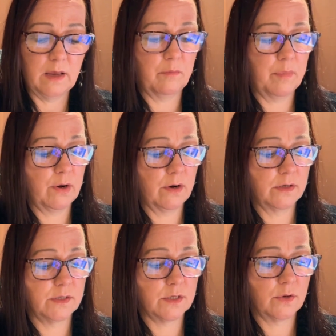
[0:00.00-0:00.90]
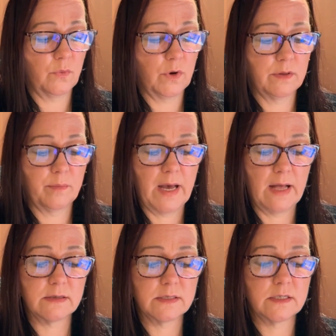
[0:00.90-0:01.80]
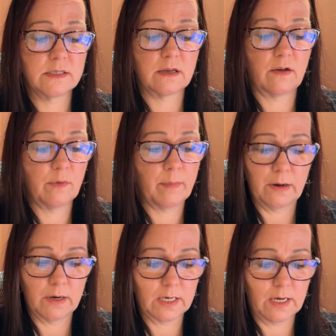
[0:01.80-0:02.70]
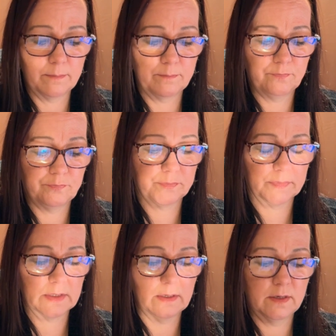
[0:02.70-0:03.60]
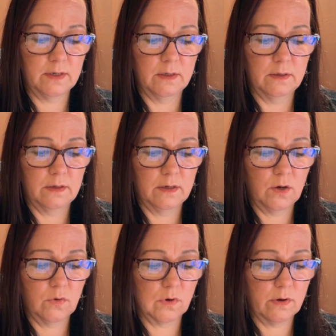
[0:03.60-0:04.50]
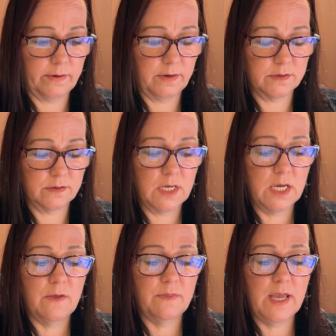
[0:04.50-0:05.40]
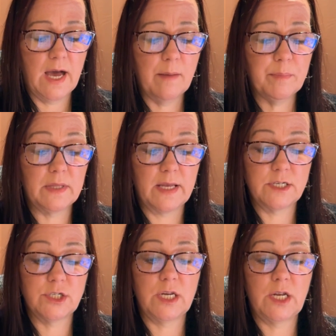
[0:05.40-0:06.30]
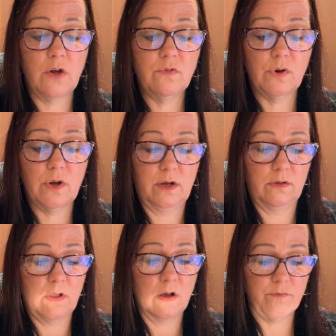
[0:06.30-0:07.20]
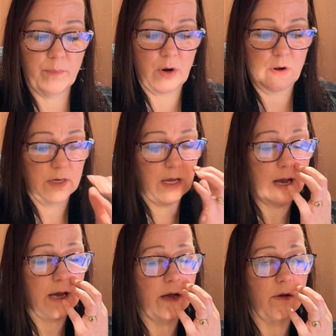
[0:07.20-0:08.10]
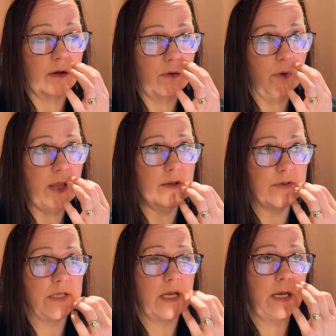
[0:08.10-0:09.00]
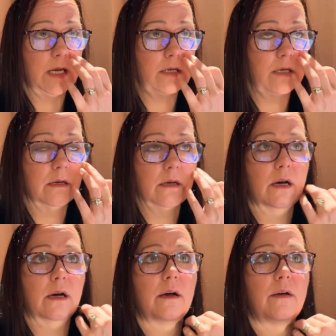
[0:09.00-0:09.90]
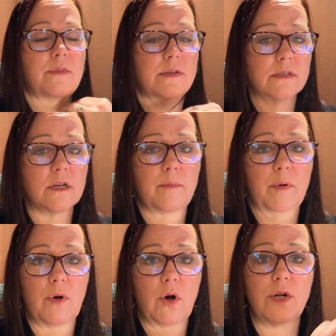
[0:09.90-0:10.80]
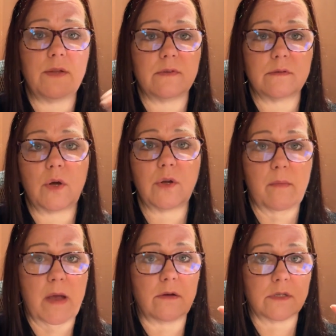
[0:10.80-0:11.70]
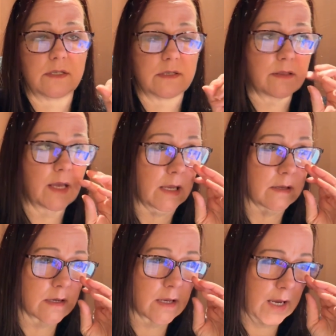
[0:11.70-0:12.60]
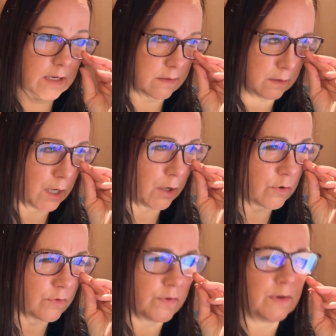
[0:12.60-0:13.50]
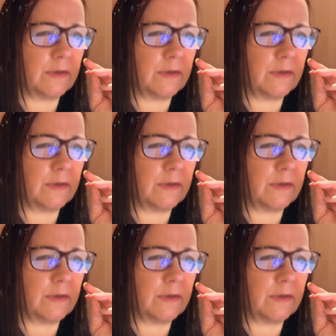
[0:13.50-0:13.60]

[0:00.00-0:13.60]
and barns were the palaces of America. All right. The Appalachian Overhung Loft Barn. We have seen this type of barn in the Smoky Mountains. I think it's in Cades Cove,